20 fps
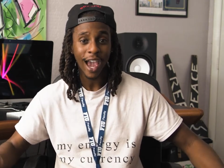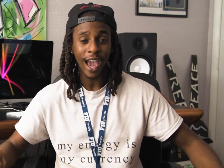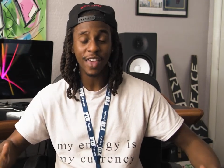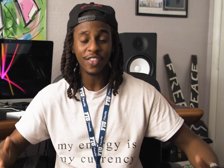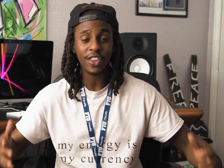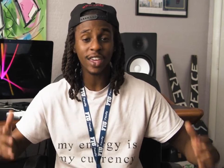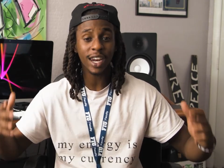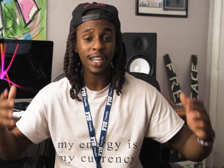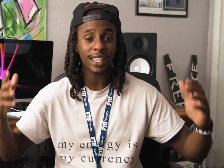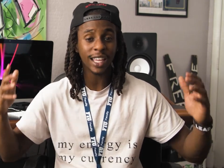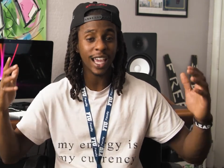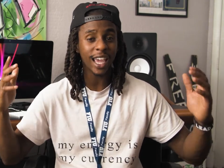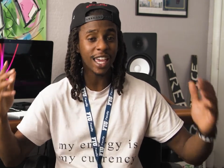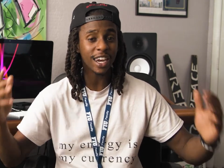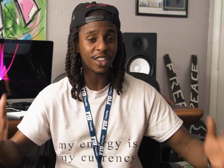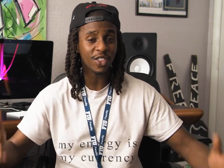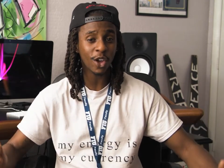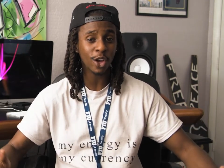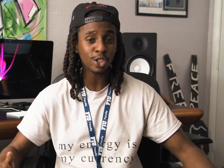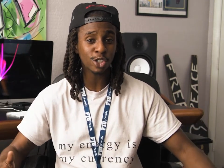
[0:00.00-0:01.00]
And then at the
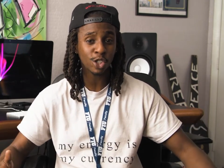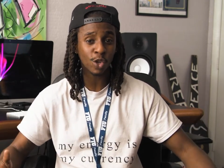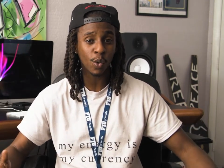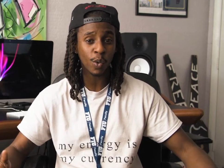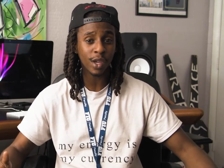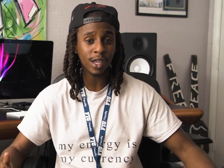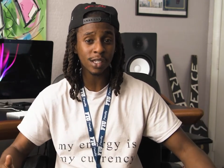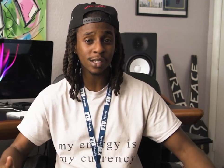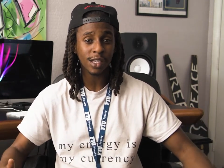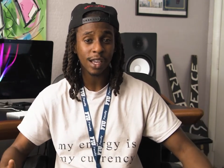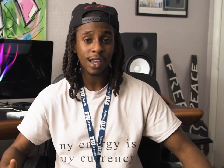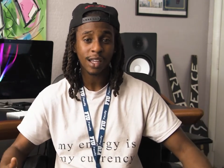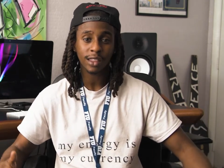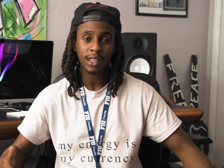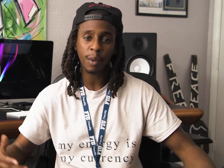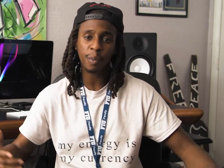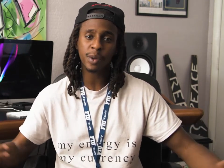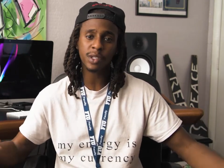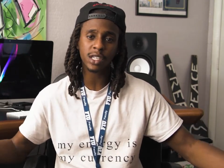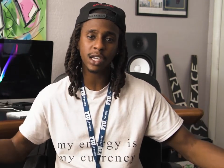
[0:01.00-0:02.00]
end of those two weeks,
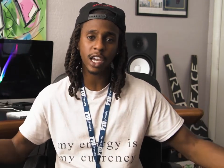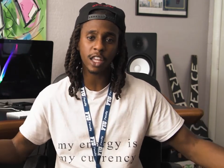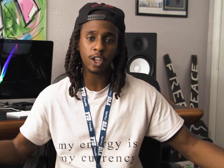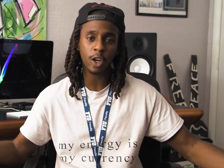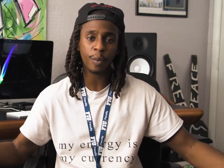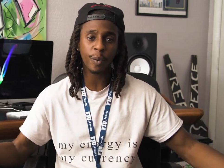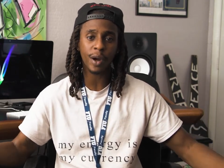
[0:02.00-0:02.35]
they put together